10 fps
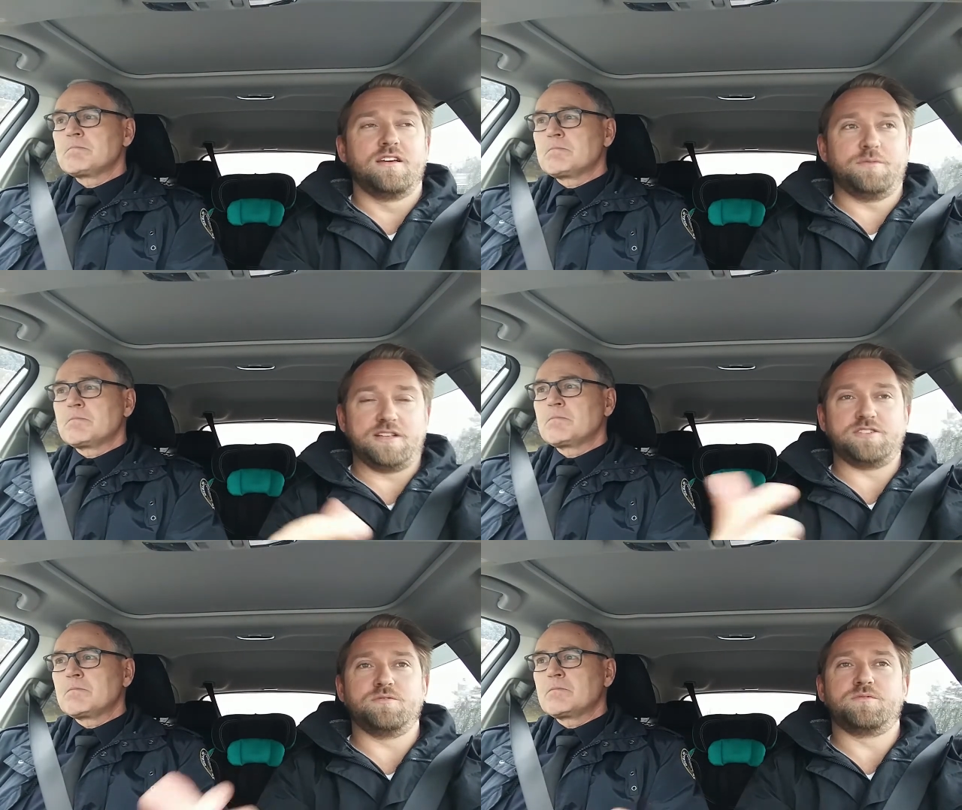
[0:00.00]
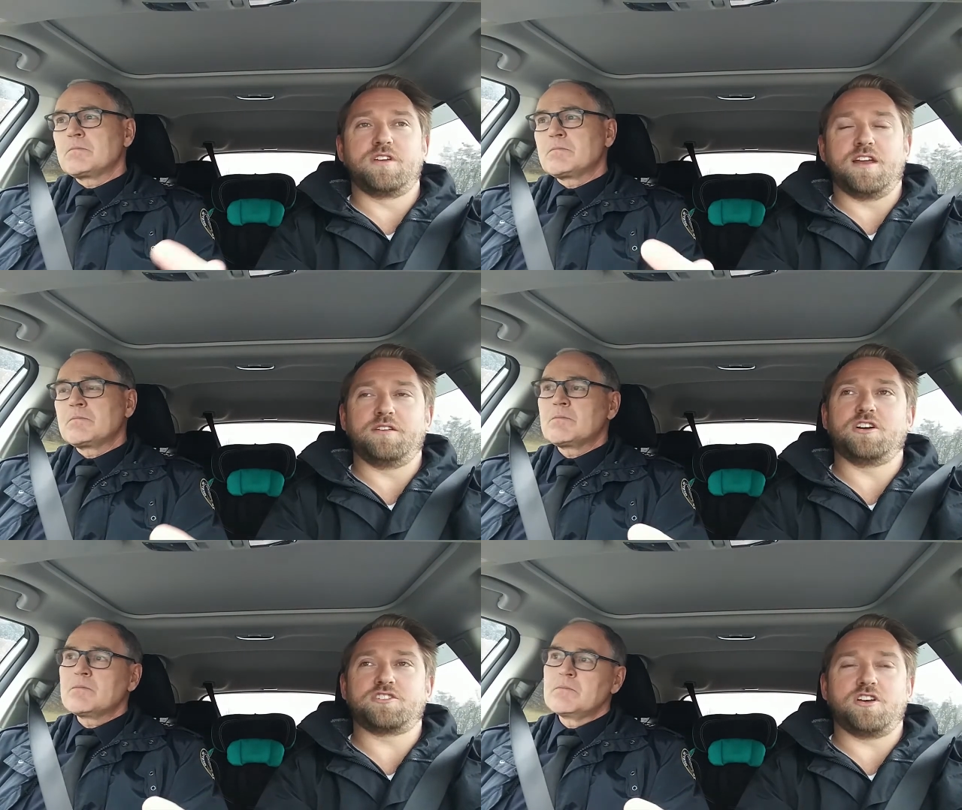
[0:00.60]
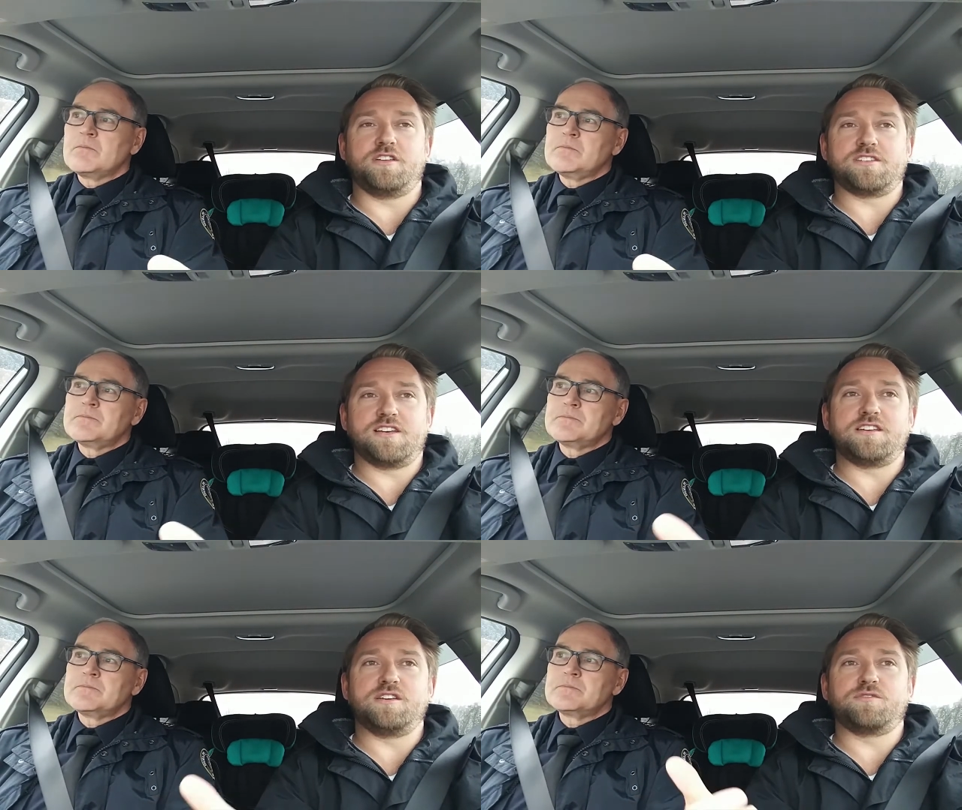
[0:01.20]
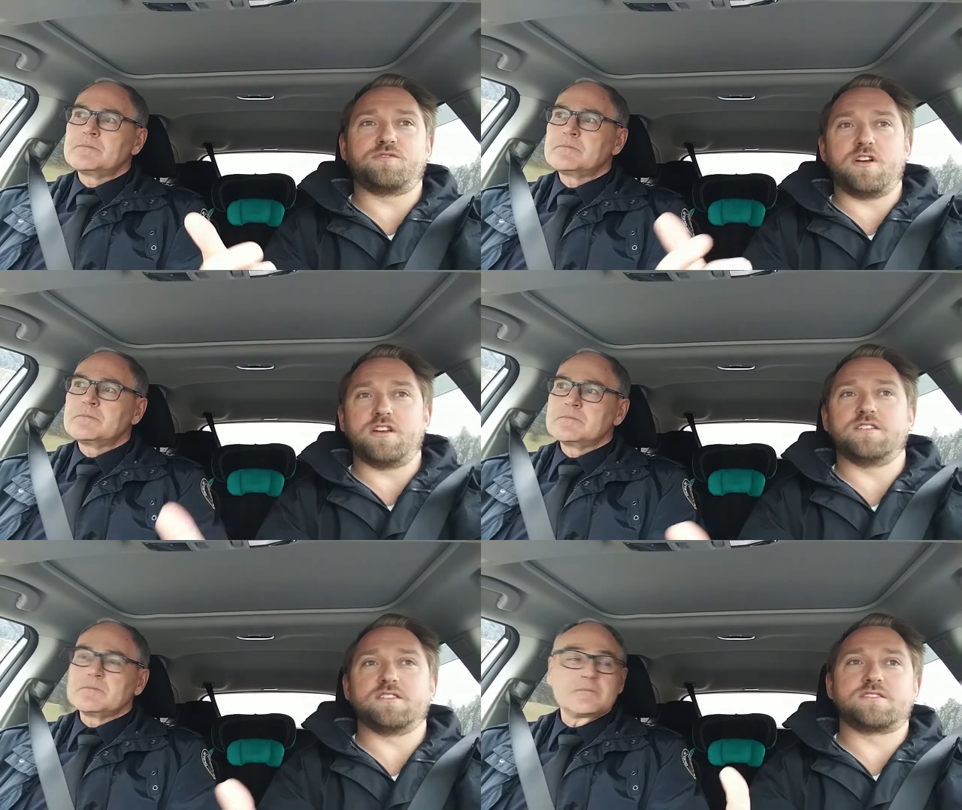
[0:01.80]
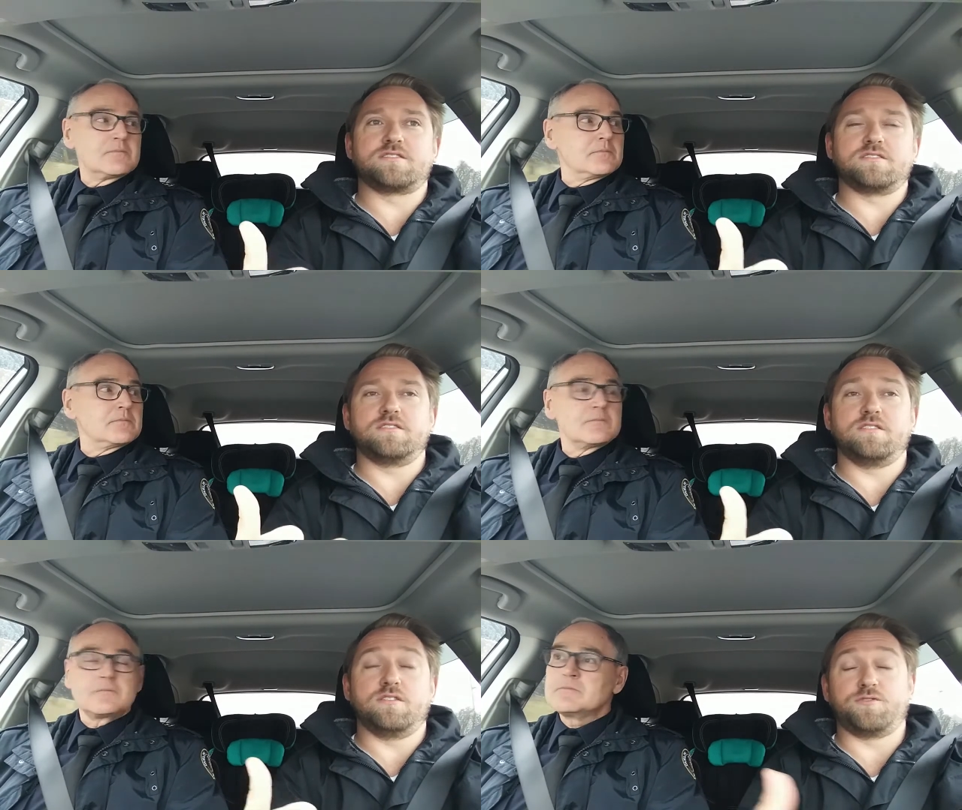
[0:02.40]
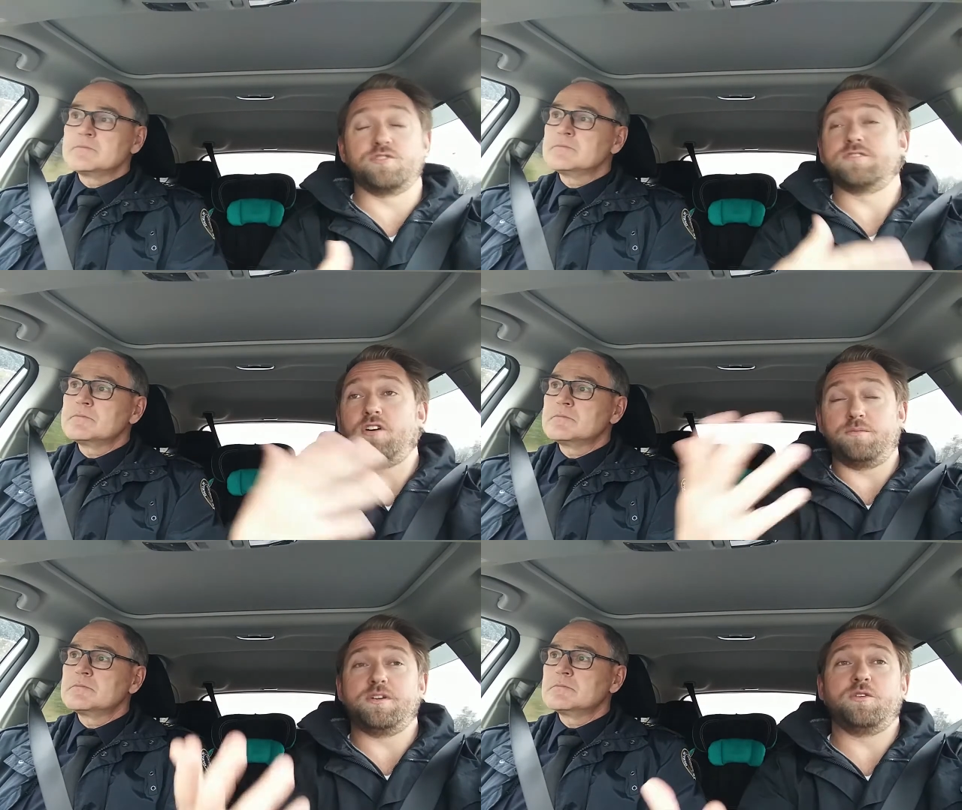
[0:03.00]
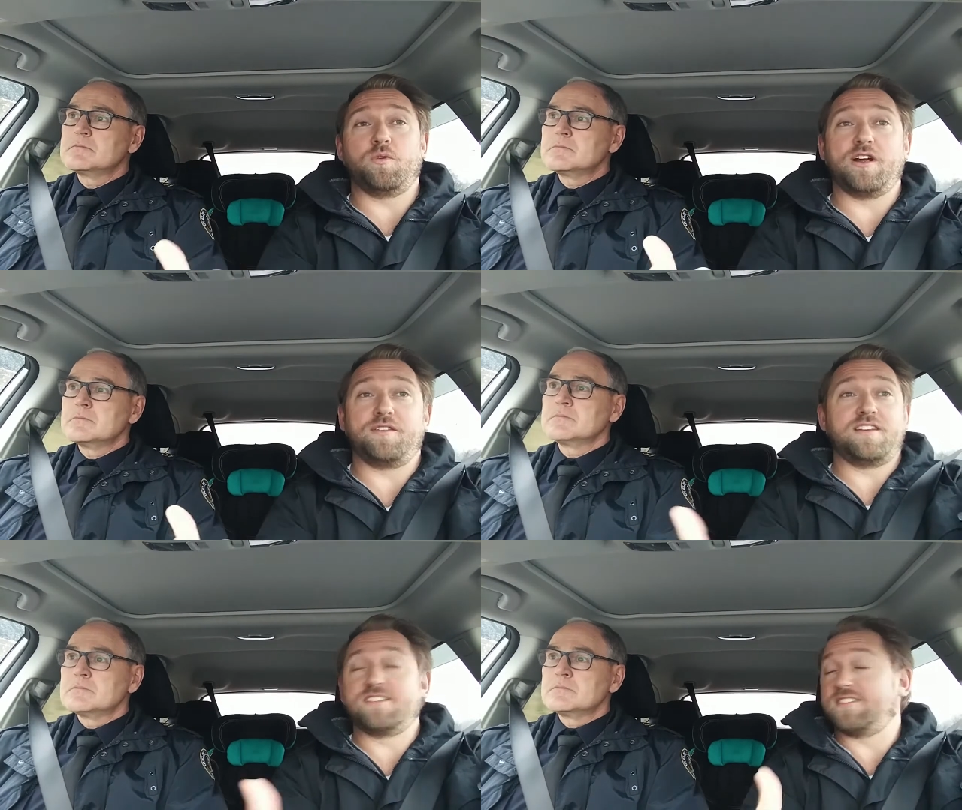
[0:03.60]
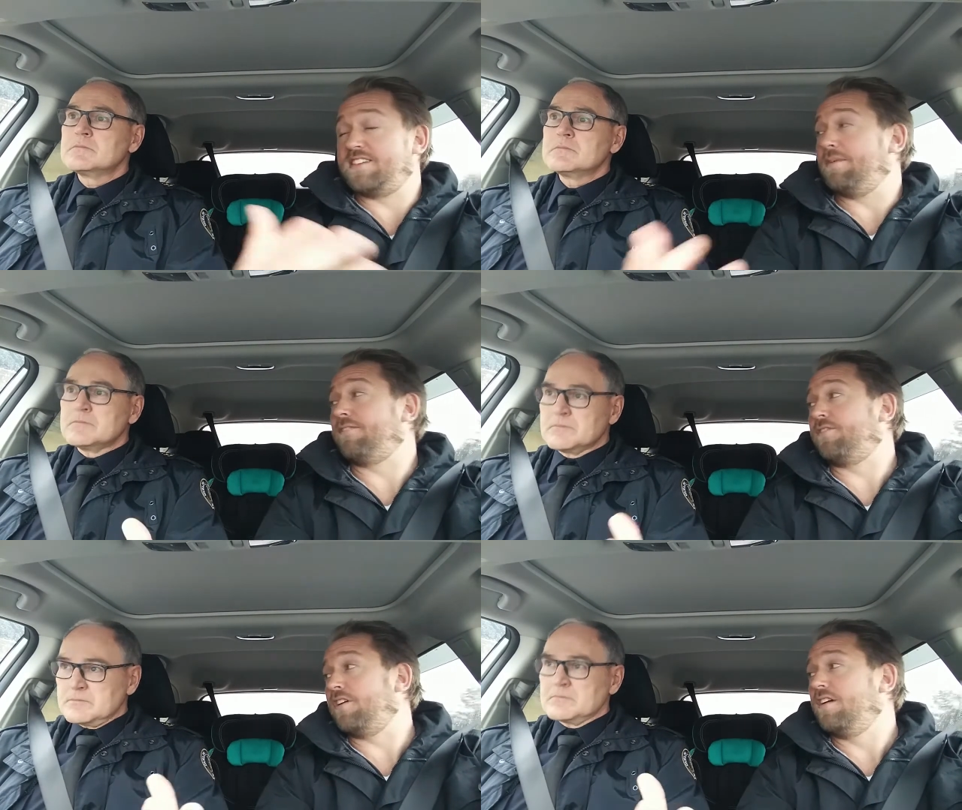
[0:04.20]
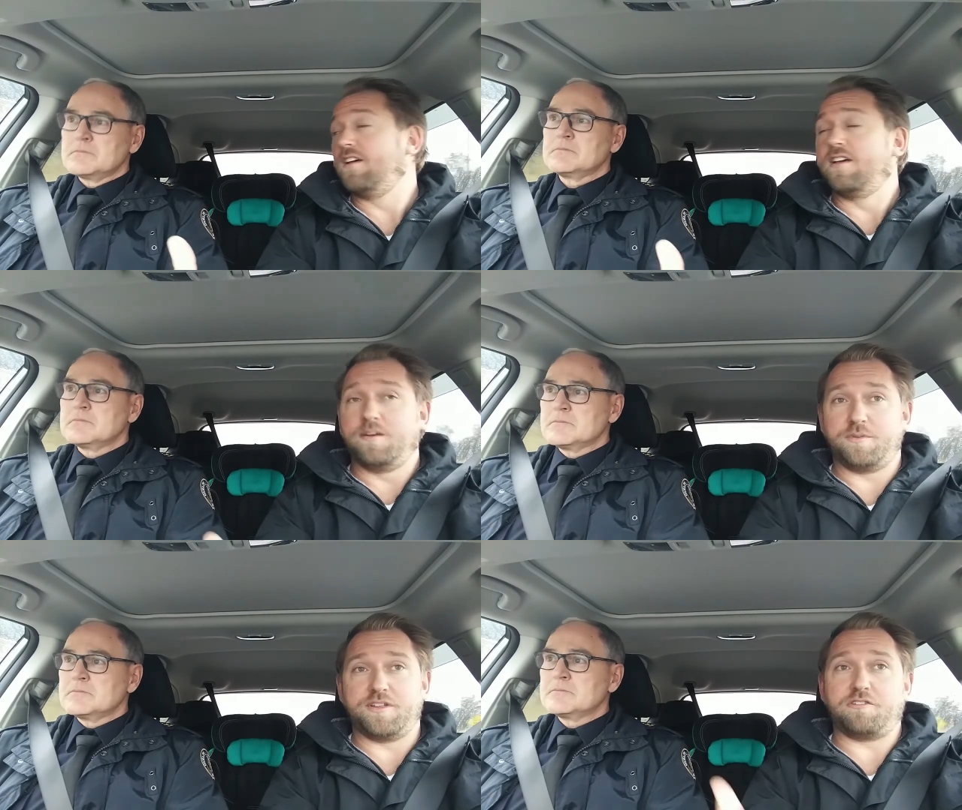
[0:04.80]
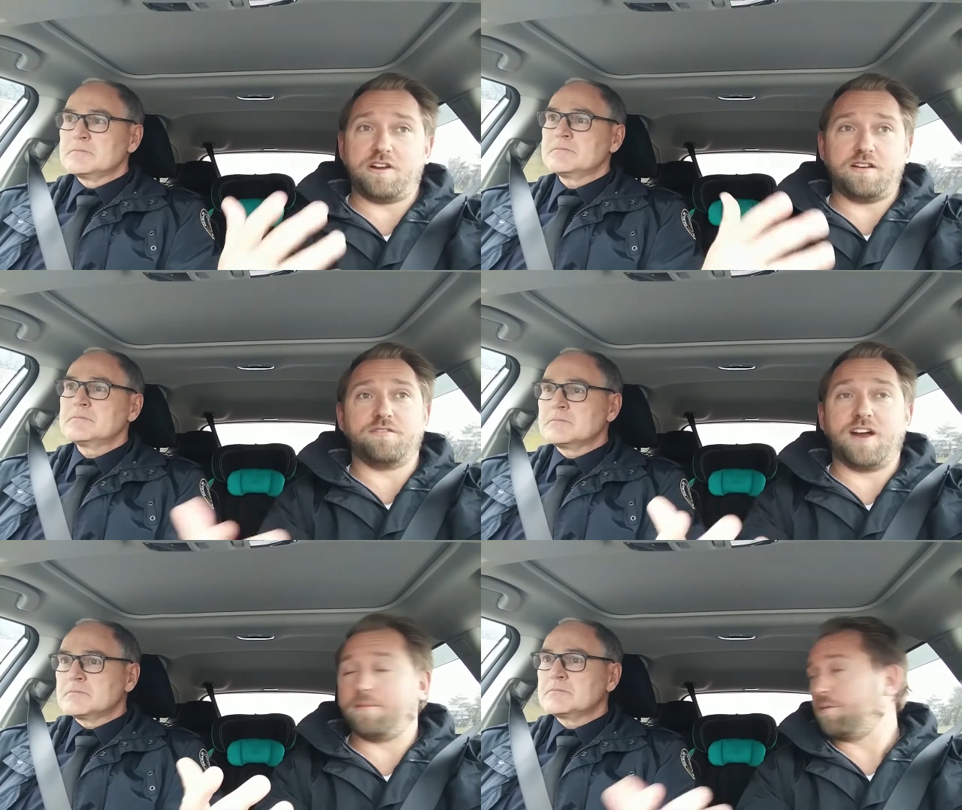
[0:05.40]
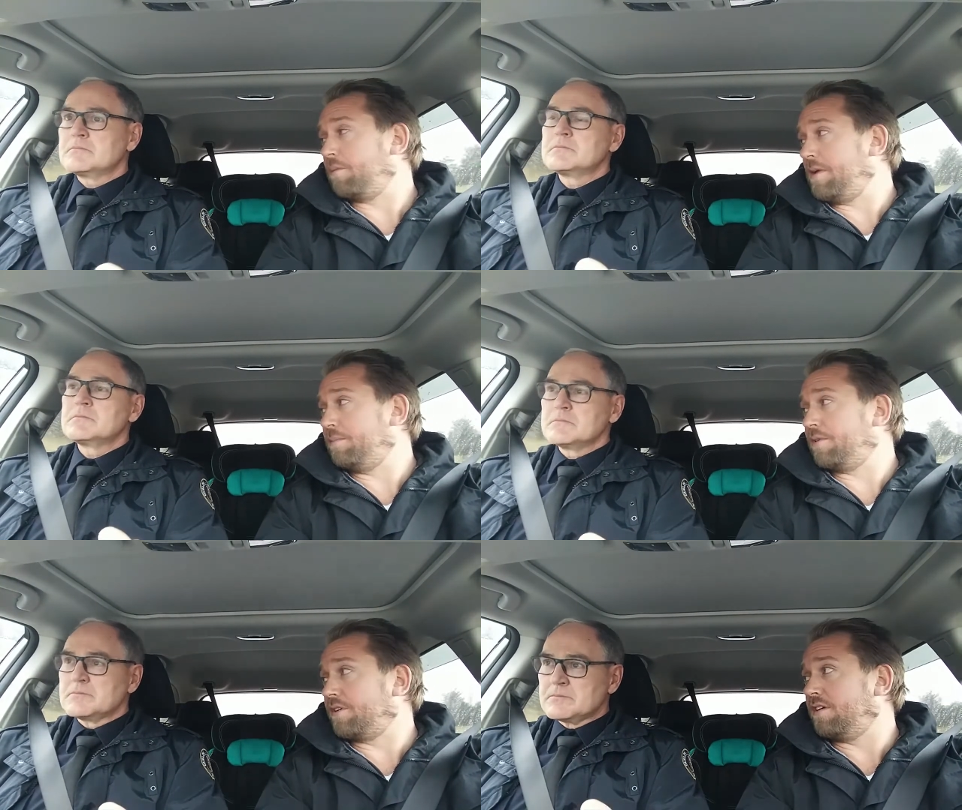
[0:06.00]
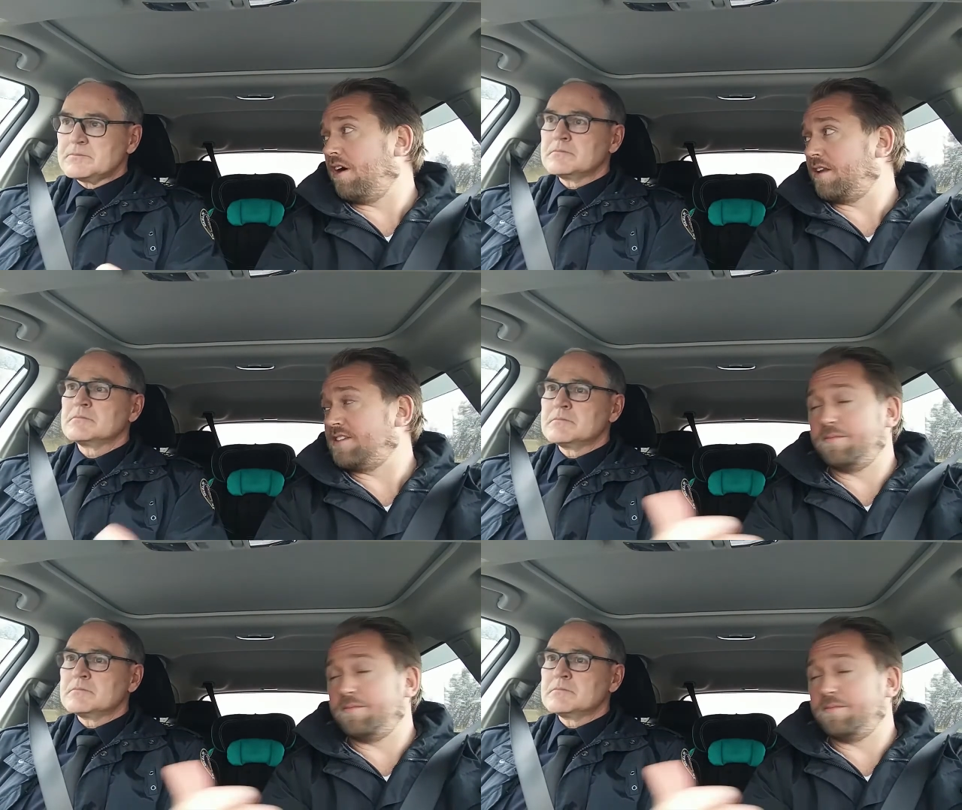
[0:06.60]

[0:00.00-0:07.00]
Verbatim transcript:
Speaker 1: But as you kind of touched on, this idea of creating this but first of all, being aware that it's a team effort, but then creating an environment where people can, on a